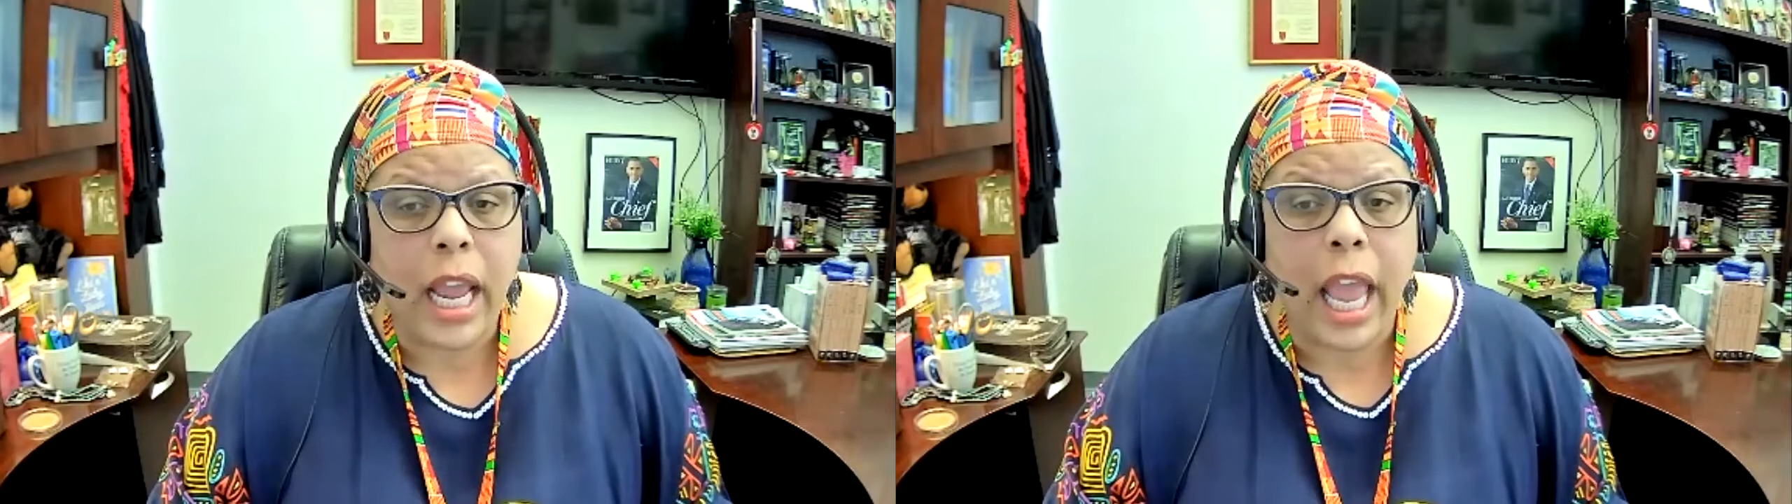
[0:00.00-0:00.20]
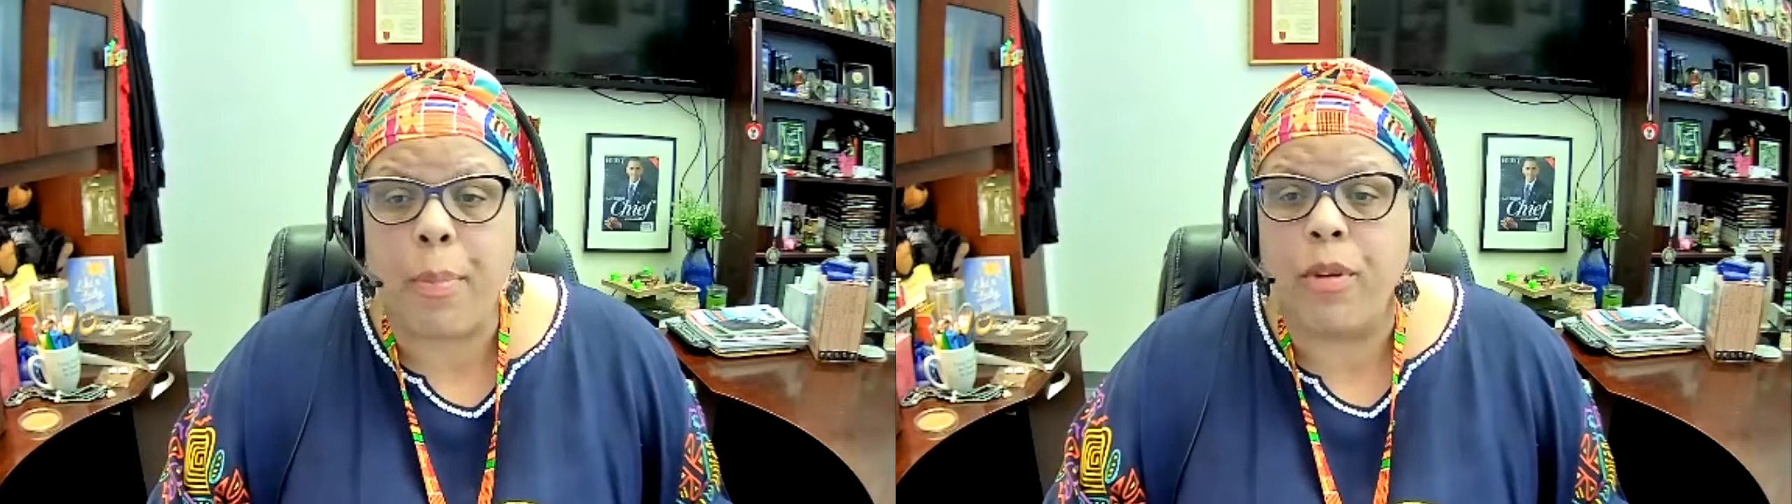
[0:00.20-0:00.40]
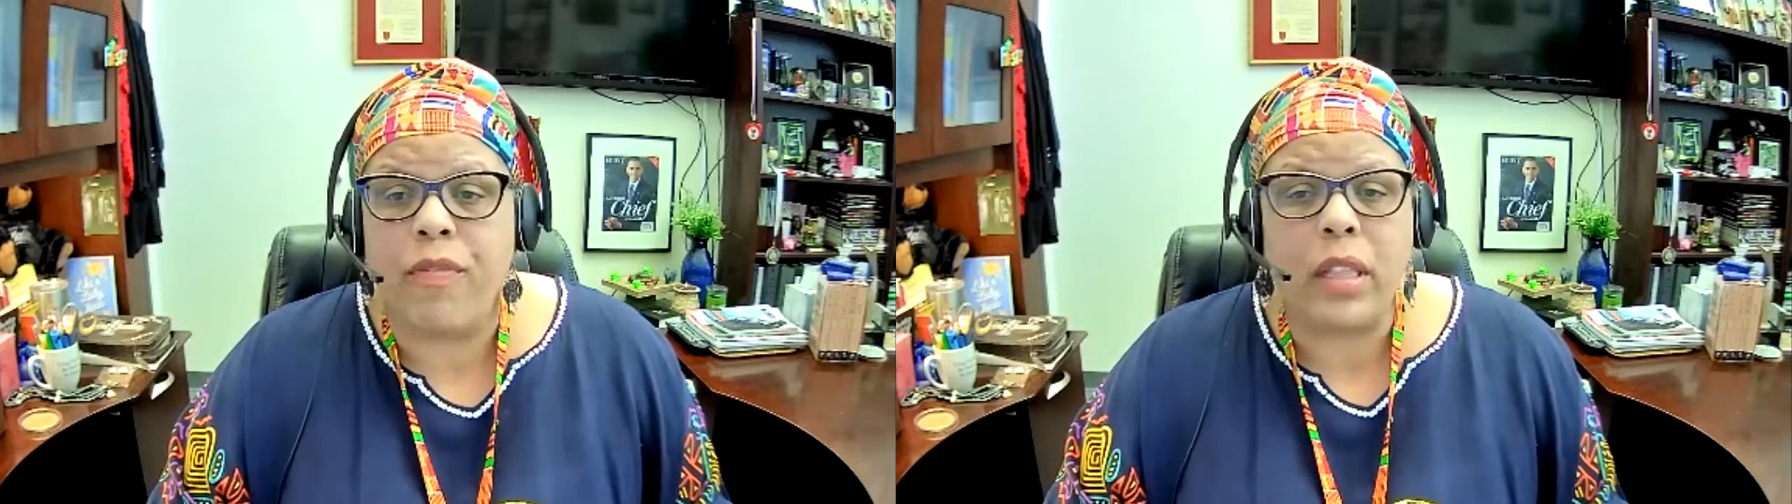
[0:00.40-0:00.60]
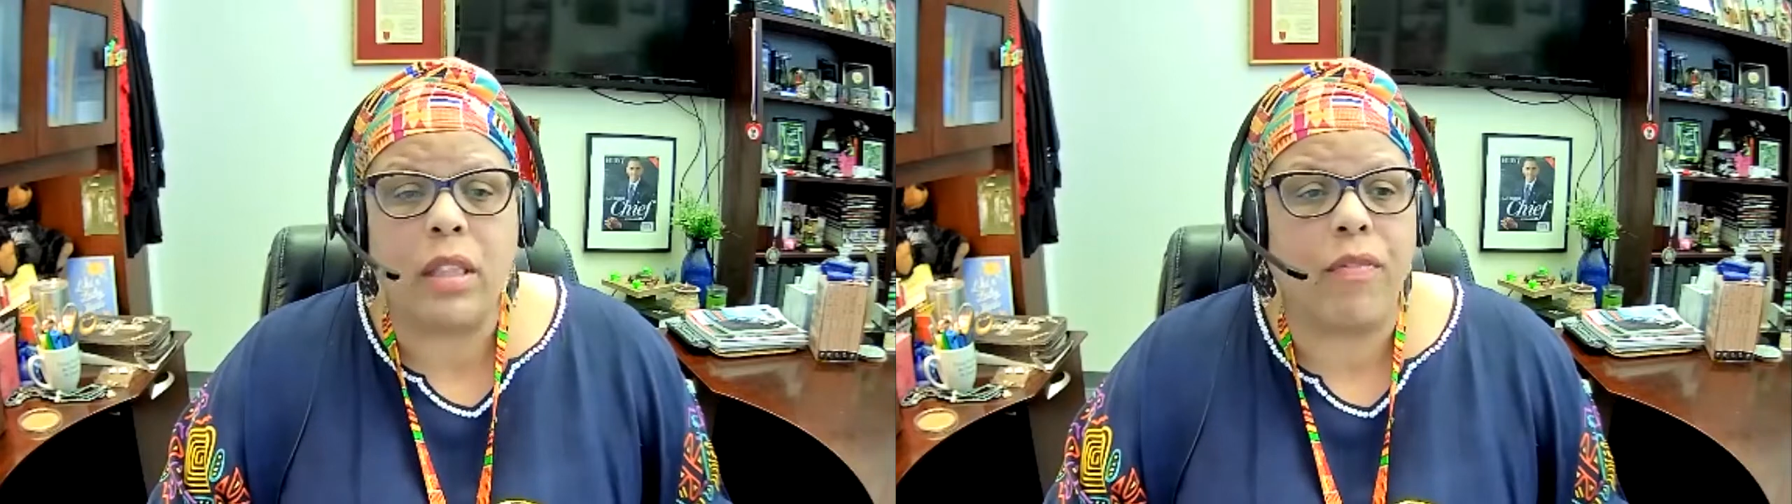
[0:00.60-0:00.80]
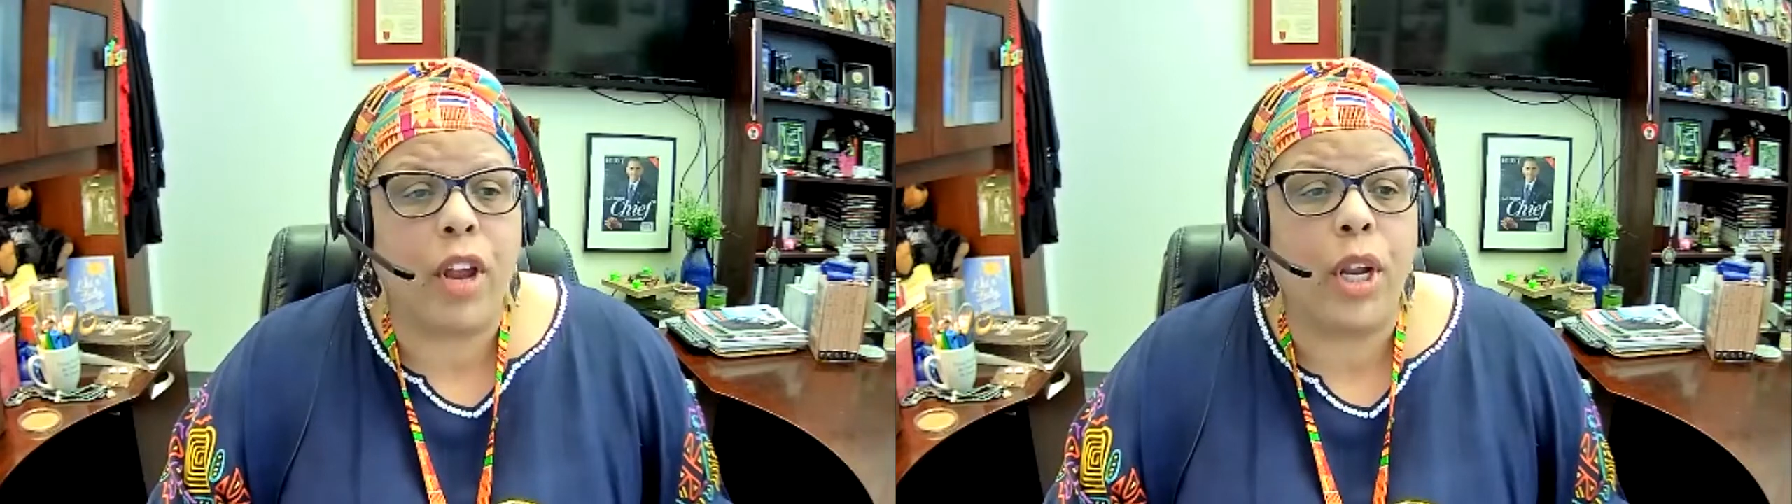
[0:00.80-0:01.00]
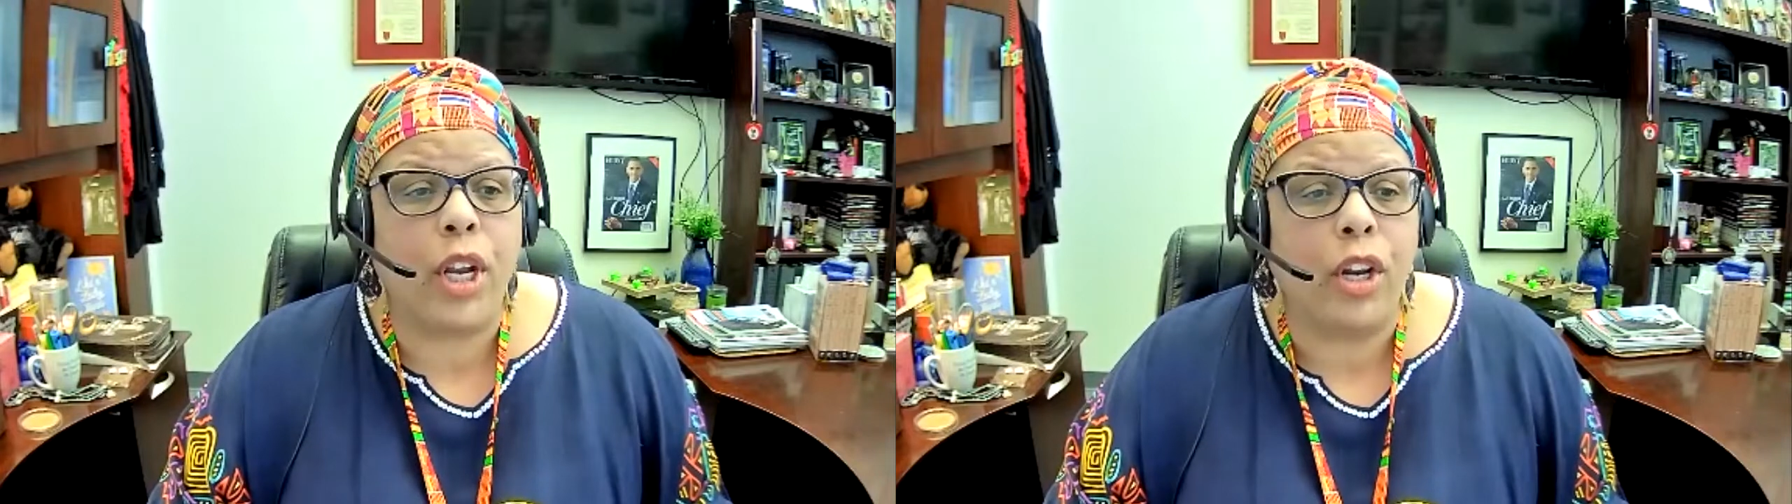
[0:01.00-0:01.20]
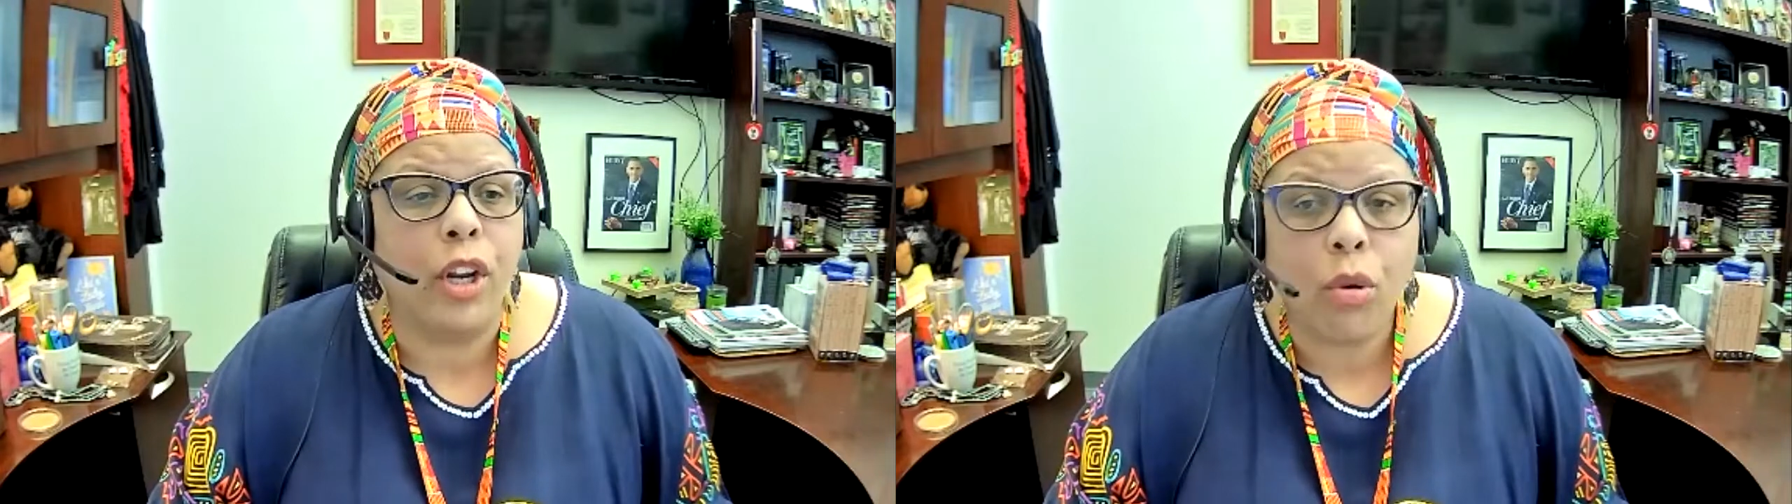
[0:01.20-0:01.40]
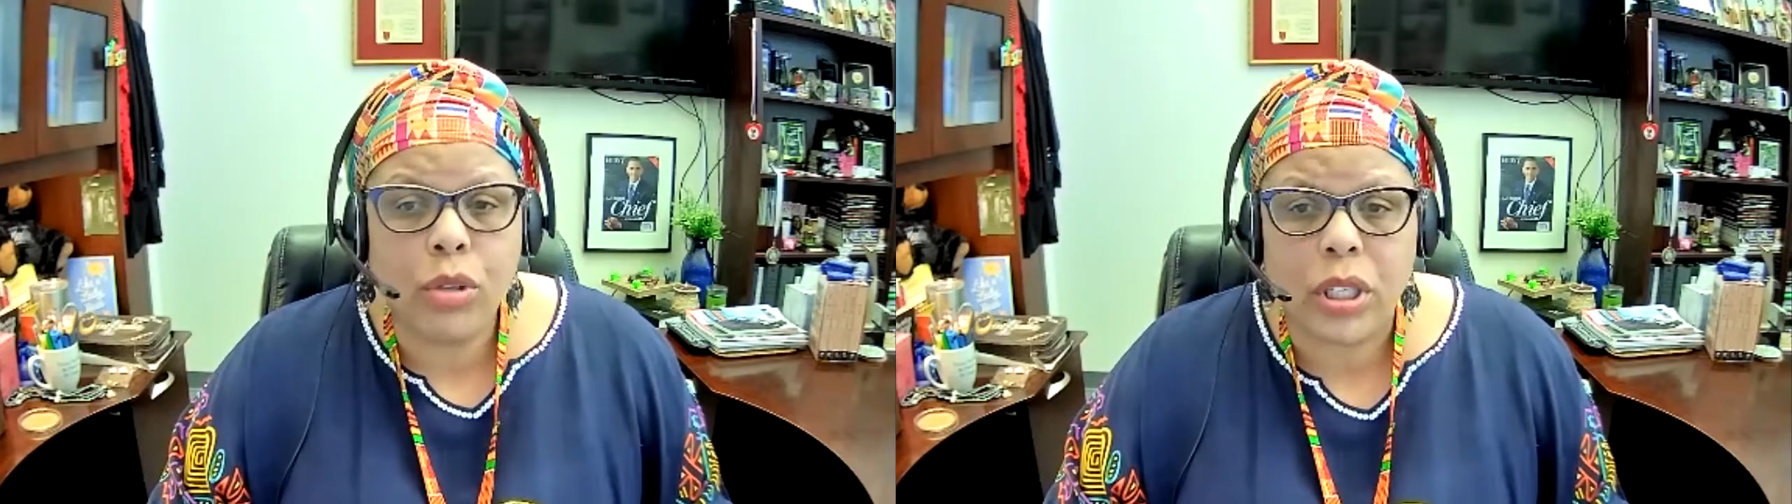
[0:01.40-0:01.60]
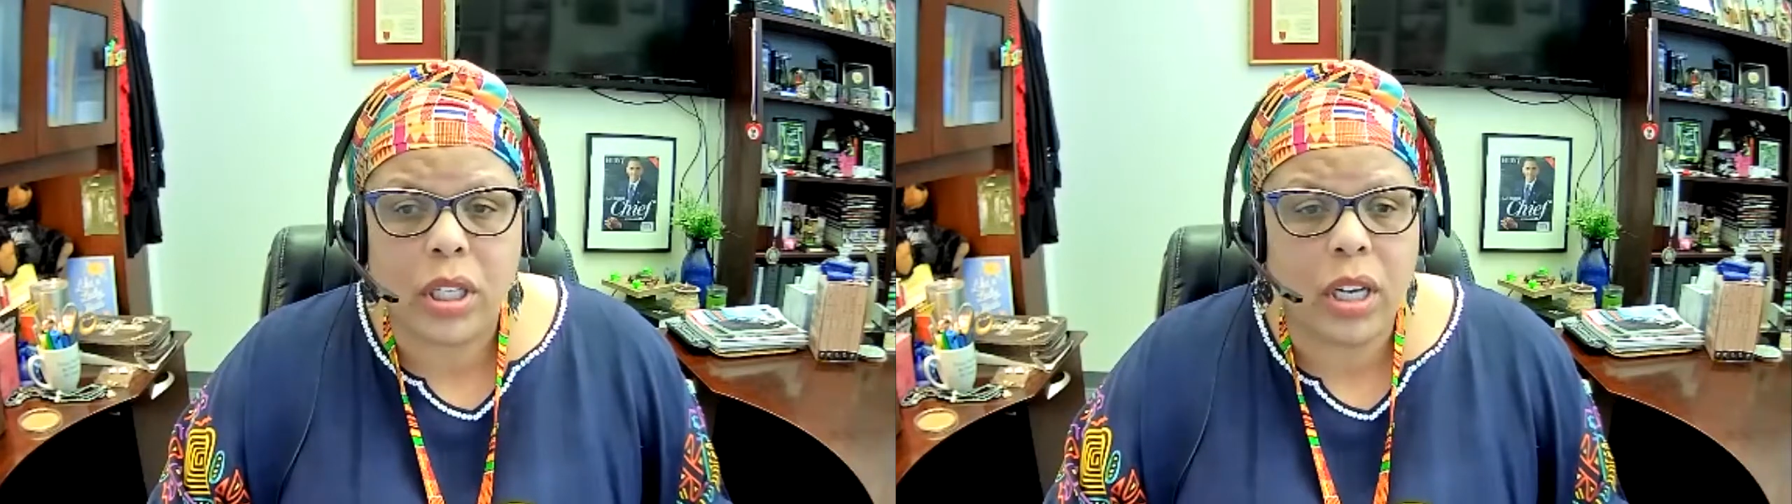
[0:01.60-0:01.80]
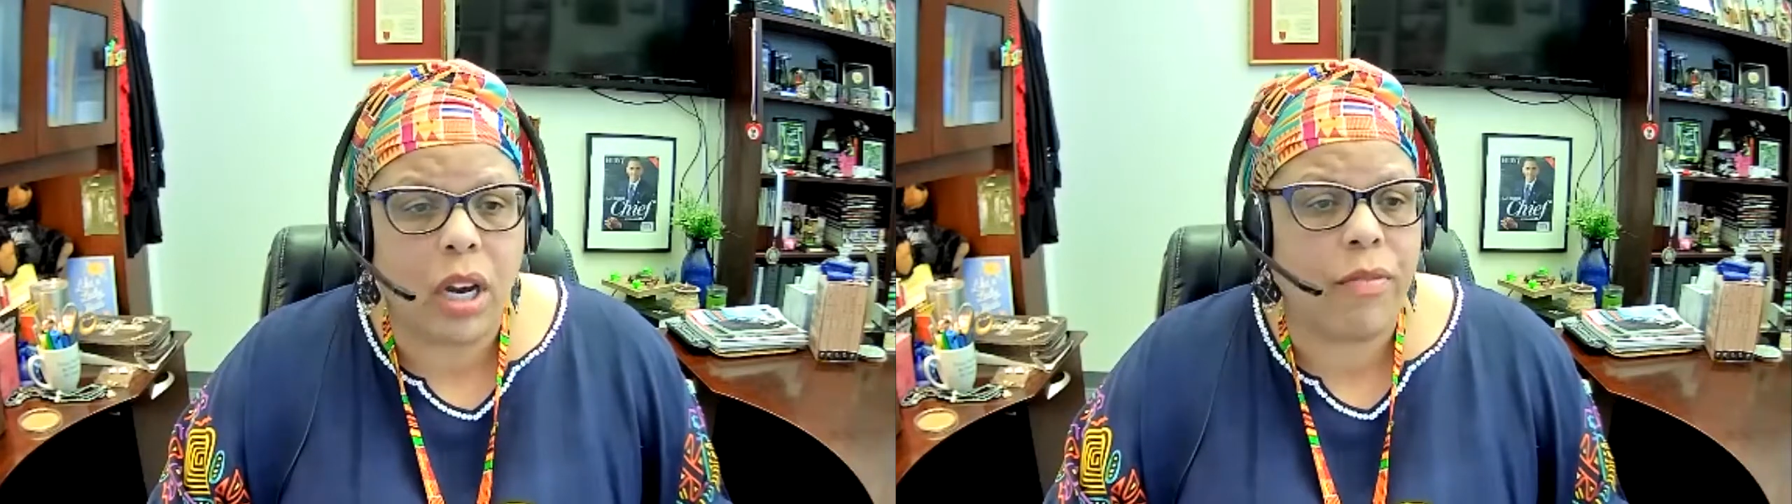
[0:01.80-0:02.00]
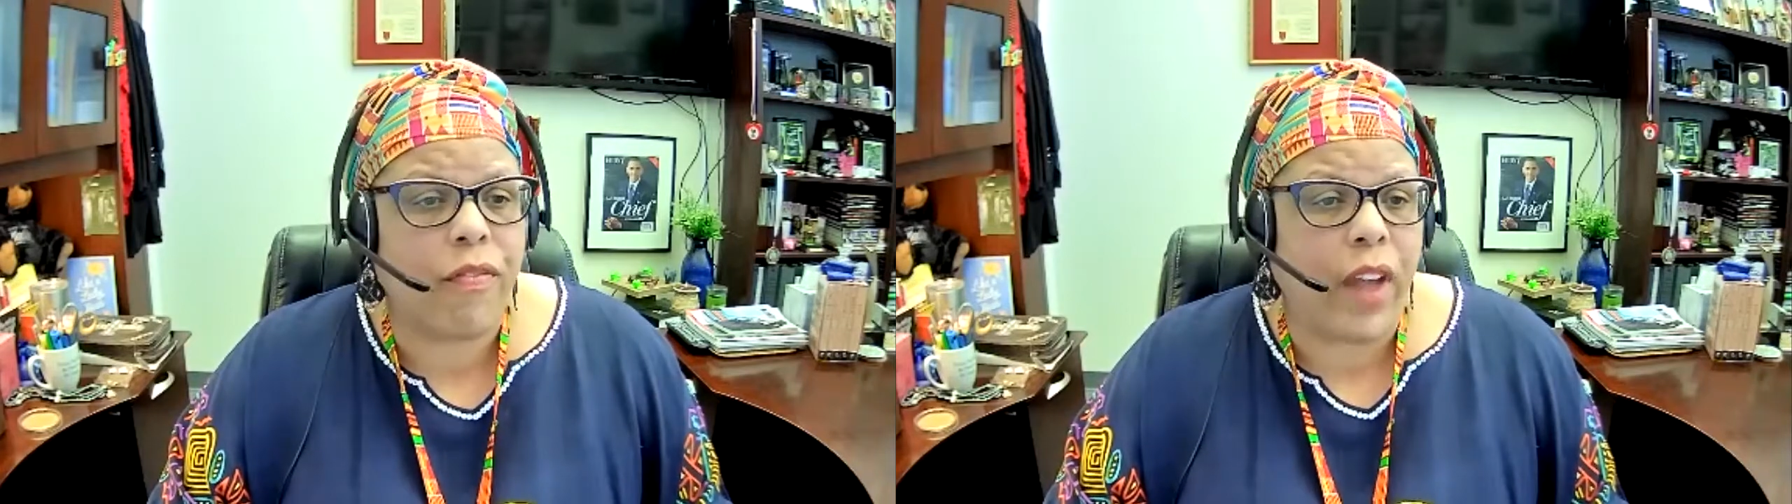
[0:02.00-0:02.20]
and prevent the very notion of